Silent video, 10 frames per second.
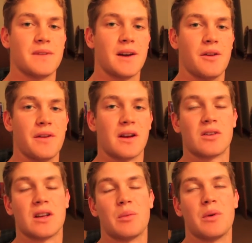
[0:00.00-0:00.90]
I don't think I'll
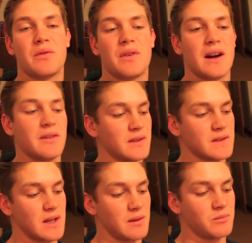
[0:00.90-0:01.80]
get up at 5
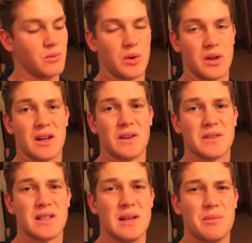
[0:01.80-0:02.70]
because I won't get enough
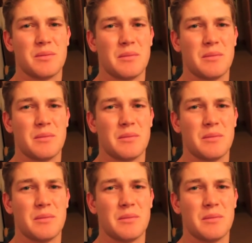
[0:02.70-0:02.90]
sleep.